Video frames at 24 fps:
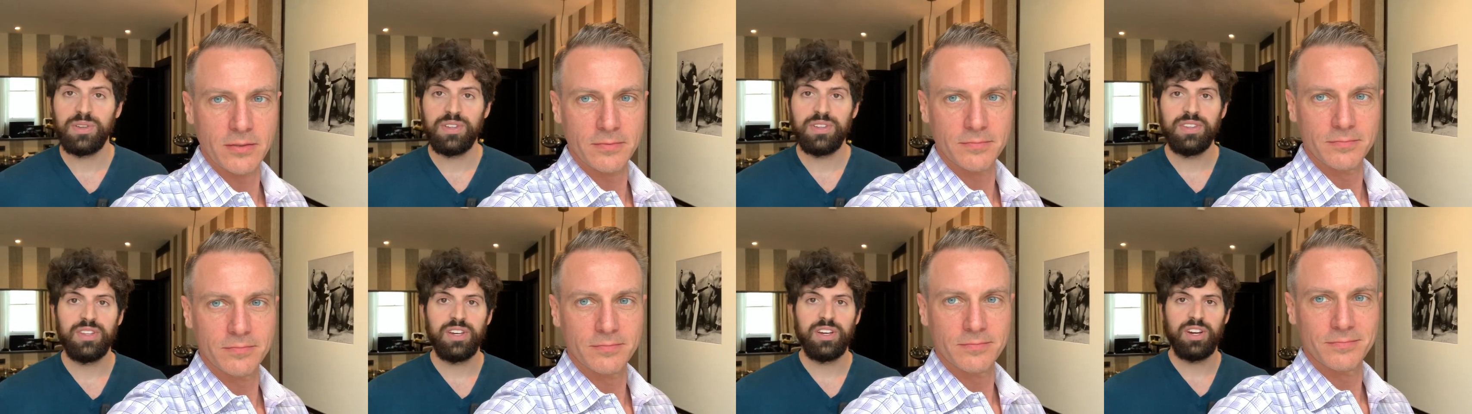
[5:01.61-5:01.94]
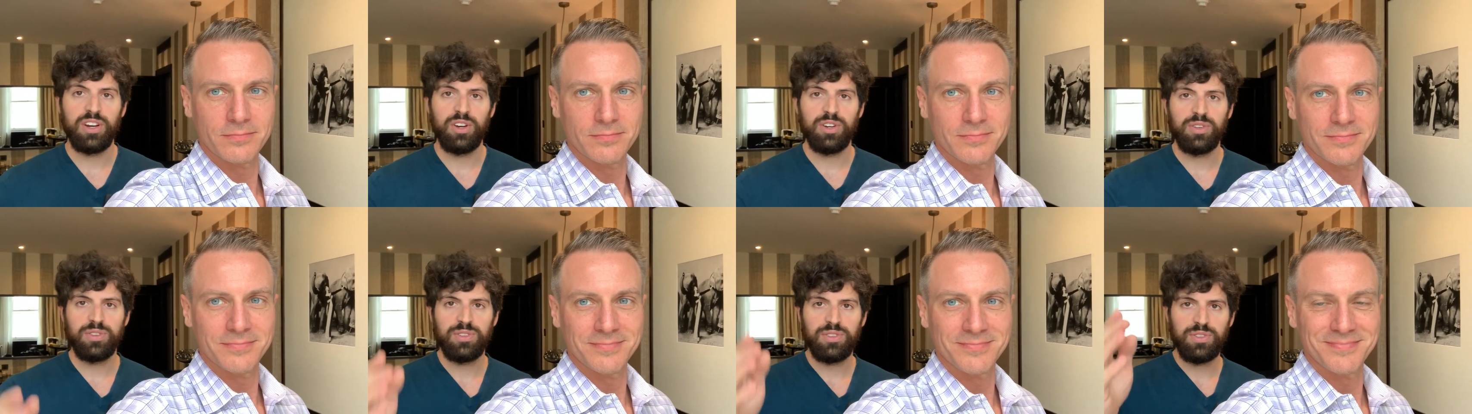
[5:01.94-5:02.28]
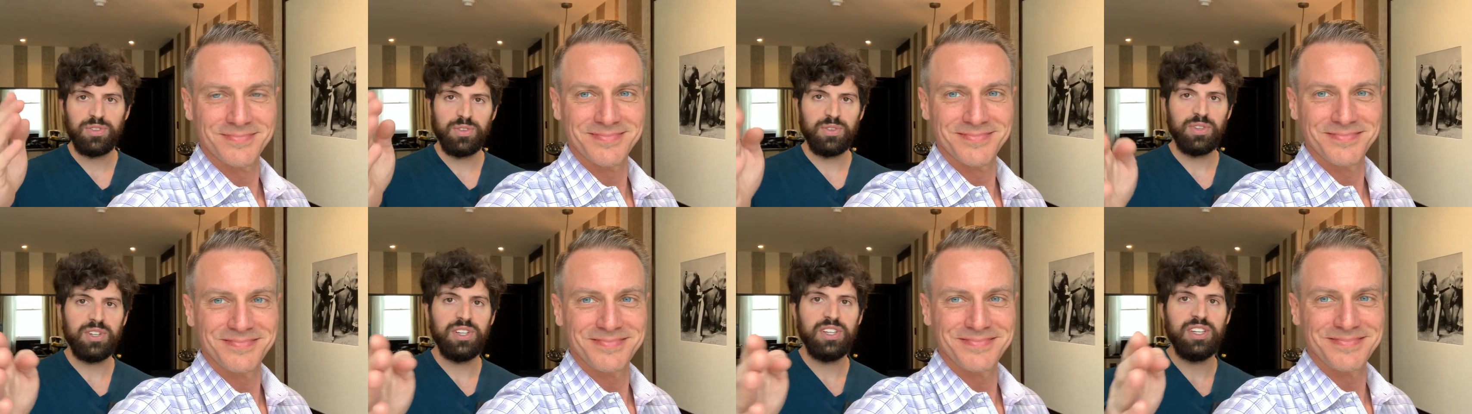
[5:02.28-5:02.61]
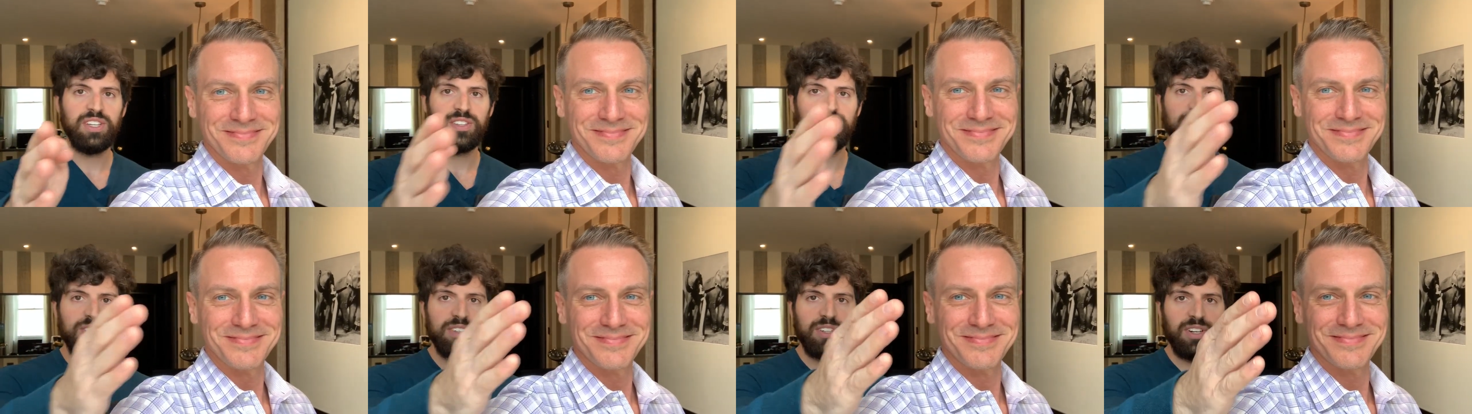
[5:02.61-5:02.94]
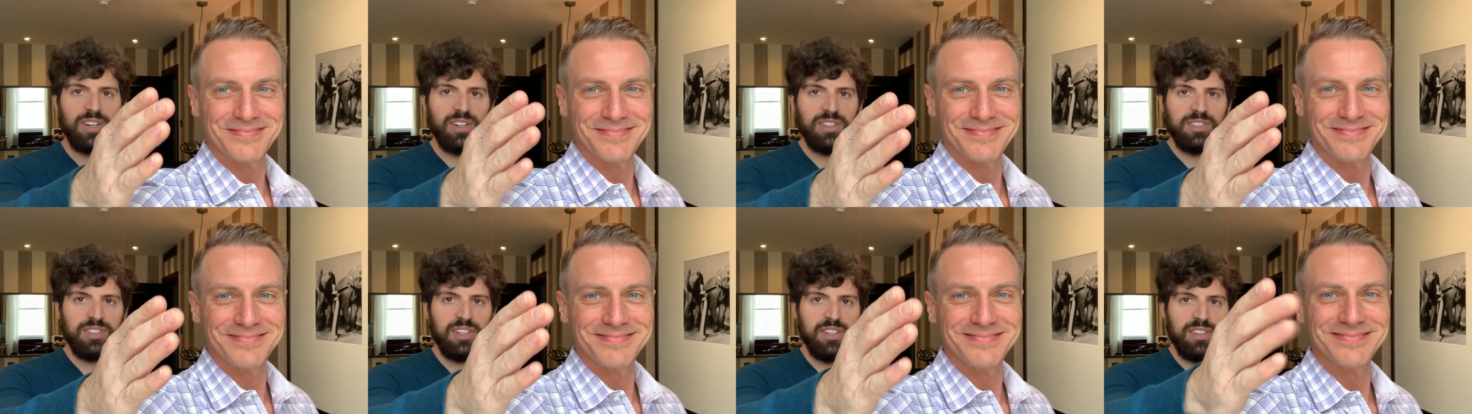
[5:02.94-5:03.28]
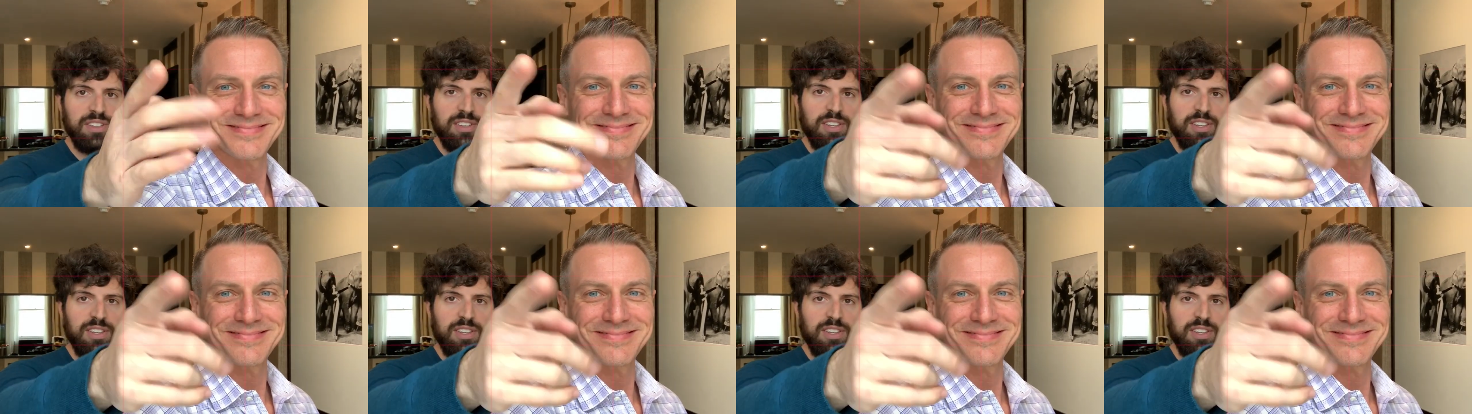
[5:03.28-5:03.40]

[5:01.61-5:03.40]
Speaker 1: So there are three thirds here.